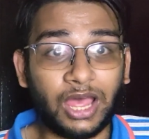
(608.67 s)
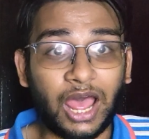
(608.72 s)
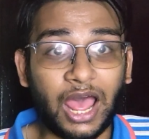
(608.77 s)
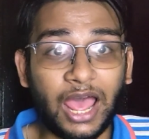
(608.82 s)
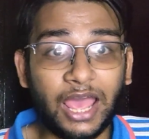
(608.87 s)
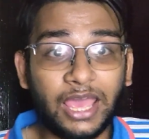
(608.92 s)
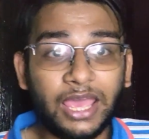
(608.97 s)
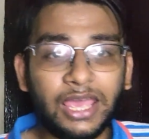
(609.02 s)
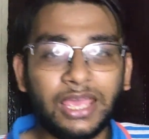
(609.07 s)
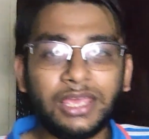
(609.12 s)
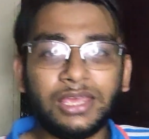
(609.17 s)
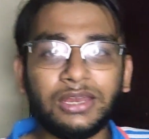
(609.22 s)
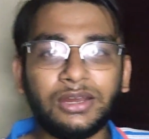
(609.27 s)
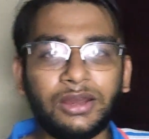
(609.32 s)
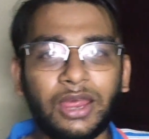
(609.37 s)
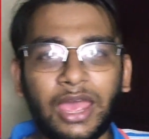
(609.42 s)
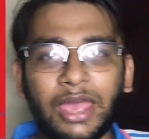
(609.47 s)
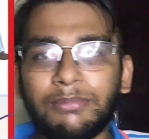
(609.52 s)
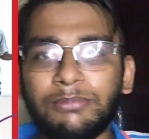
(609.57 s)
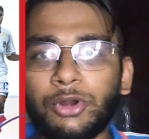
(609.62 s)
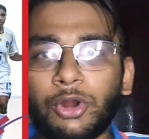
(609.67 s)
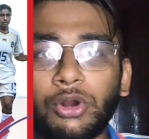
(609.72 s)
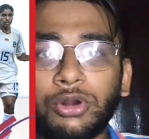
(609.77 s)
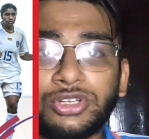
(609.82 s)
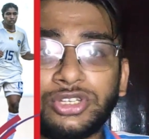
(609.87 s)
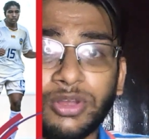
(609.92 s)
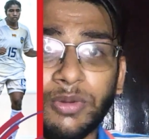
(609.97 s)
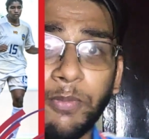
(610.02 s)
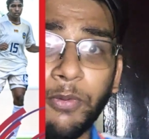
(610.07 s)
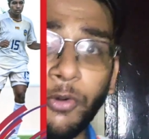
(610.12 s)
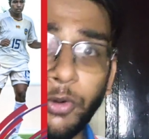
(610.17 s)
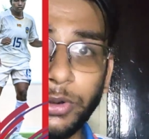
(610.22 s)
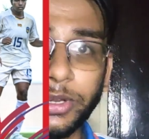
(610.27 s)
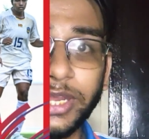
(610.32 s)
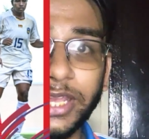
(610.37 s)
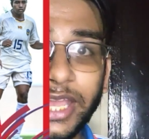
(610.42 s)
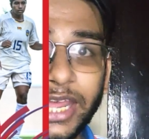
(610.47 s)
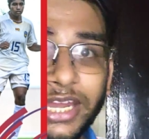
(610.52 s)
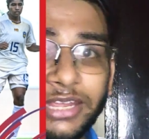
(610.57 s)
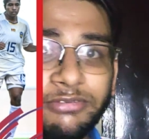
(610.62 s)
I am not
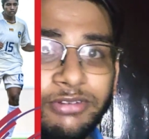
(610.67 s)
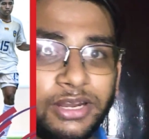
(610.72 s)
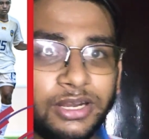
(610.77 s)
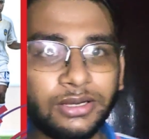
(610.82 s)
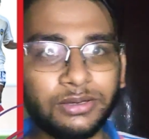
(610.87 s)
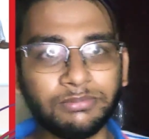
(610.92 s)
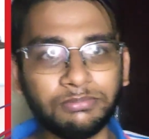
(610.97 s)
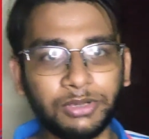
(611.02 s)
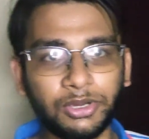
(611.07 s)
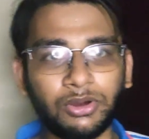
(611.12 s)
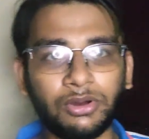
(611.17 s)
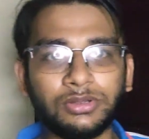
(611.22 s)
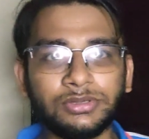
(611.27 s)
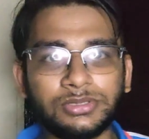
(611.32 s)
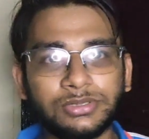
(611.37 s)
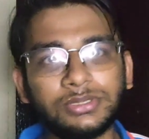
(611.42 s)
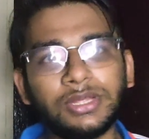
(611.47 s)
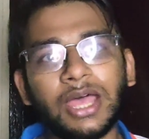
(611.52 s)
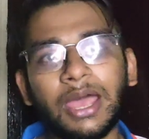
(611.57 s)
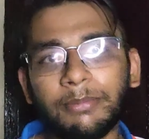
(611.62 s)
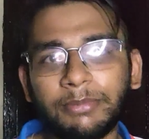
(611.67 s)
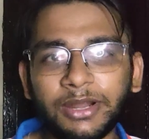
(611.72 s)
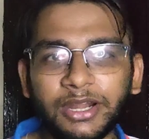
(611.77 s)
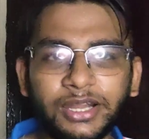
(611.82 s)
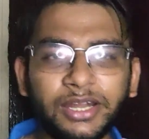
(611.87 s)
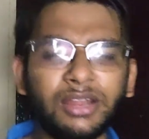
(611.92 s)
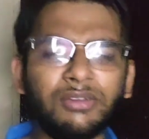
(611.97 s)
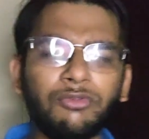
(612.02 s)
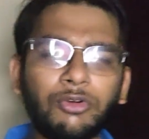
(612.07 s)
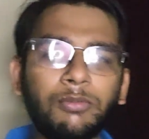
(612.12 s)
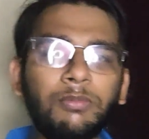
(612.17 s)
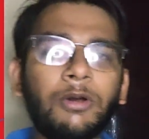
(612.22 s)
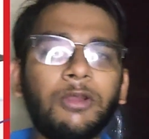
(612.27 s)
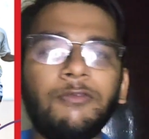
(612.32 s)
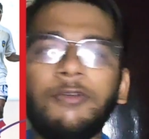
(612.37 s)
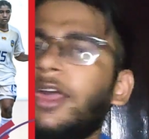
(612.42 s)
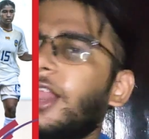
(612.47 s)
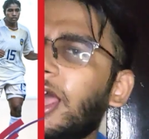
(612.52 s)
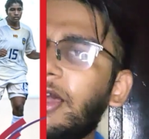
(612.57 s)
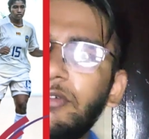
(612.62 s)
supporting anyone because I'm an Indian football
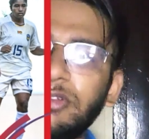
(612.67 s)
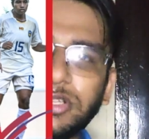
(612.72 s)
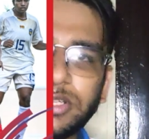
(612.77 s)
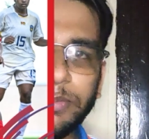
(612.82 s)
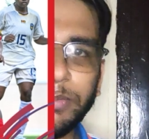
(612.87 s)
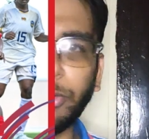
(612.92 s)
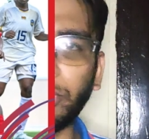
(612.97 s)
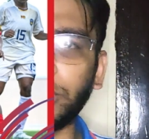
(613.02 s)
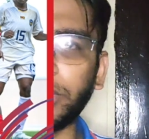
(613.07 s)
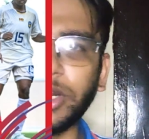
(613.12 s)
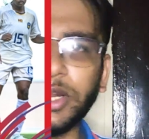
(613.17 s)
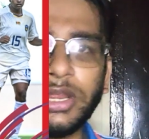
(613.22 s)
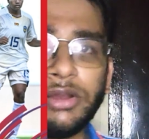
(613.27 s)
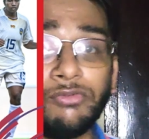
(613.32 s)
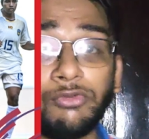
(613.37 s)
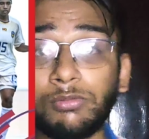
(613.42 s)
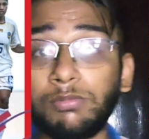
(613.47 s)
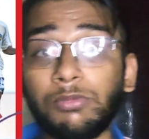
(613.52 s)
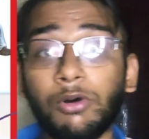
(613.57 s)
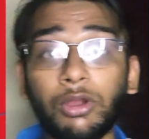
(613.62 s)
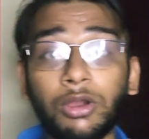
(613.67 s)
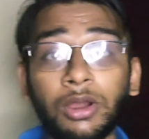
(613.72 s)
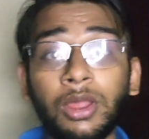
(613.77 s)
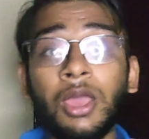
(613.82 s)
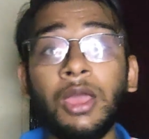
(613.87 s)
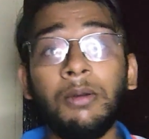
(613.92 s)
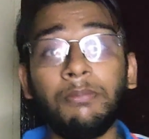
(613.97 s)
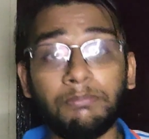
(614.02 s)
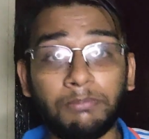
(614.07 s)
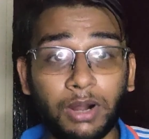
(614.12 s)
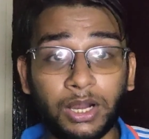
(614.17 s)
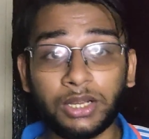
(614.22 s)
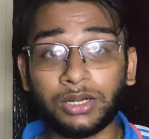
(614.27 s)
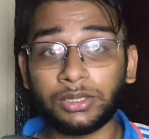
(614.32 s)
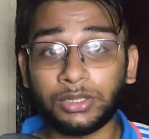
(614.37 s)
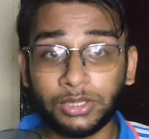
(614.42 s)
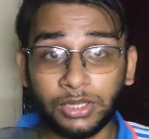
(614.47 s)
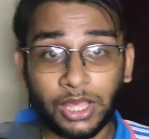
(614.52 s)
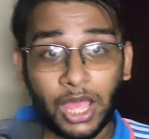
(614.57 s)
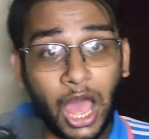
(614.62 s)
fan. I will support Indian football, but
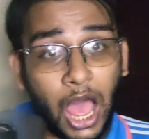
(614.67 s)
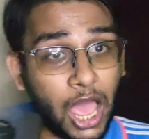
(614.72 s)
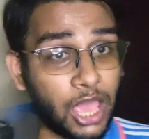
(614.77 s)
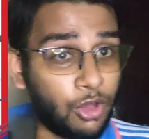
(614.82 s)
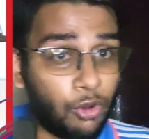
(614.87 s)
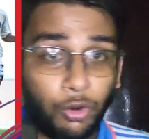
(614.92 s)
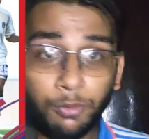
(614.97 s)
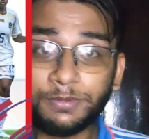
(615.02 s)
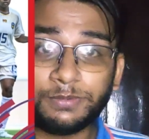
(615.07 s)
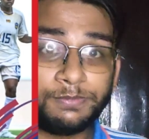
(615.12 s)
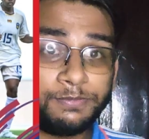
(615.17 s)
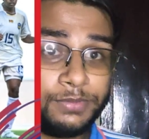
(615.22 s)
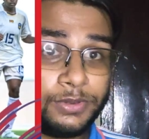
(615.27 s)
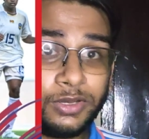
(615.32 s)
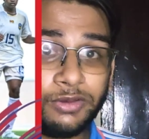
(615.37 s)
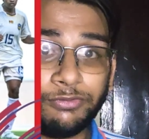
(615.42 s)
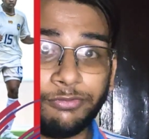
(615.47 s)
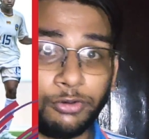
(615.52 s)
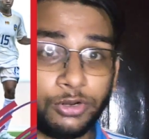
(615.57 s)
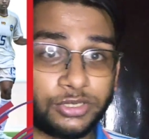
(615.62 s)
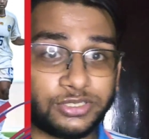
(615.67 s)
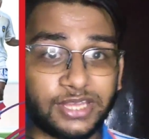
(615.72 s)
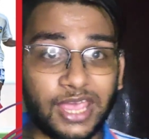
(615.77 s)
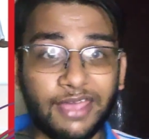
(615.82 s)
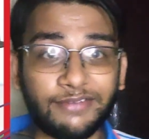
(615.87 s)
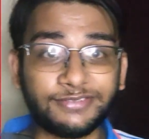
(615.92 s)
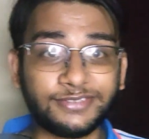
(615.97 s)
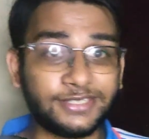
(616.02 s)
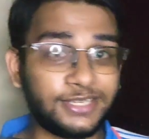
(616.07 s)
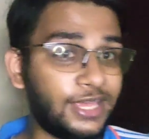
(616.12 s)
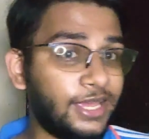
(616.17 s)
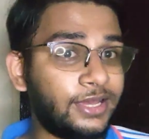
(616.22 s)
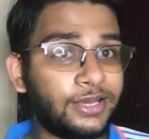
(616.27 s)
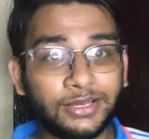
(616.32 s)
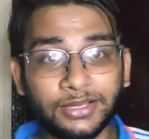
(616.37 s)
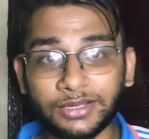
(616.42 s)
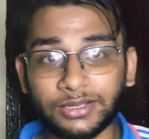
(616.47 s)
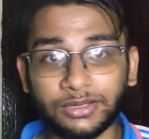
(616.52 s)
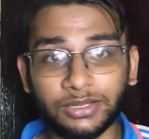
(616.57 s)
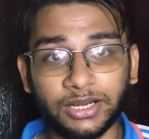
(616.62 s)
I hope for SAF's sake
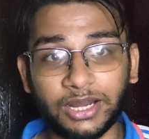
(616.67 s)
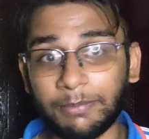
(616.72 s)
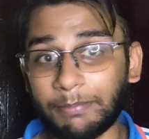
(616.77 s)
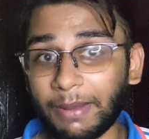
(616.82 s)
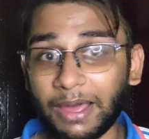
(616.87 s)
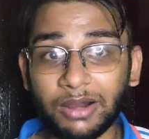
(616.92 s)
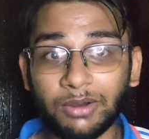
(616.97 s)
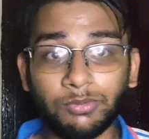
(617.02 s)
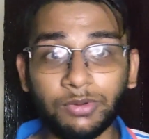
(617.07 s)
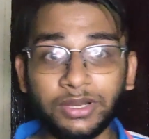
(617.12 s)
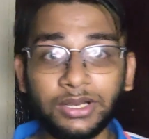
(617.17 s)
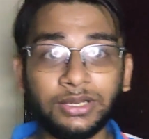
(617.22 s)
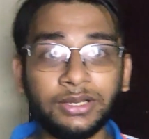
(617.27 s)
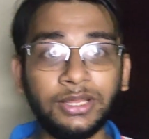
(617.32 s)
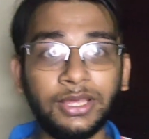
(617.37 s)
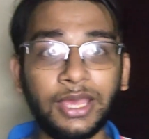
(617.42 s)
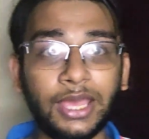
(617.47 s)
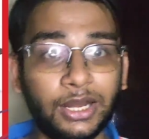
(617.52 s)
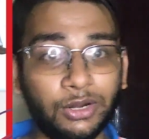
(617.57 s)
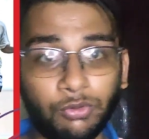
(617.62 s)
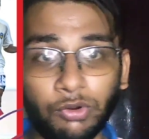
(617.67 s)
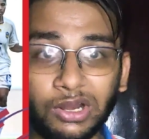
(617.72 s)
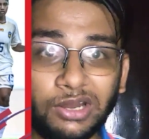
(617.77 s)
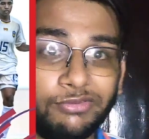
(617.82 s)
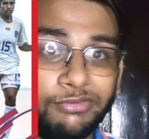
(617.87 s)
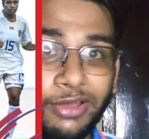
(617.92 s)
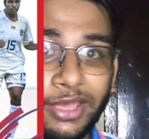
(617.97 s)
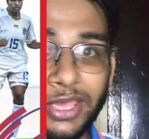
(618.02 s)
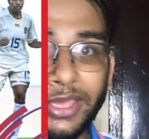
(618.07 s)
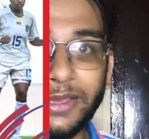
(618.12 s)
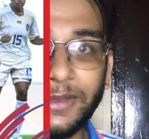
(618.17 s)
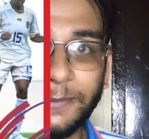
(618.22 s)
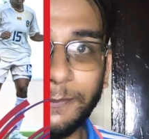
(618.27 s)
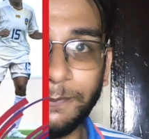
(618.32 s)
Nepal win and qualify.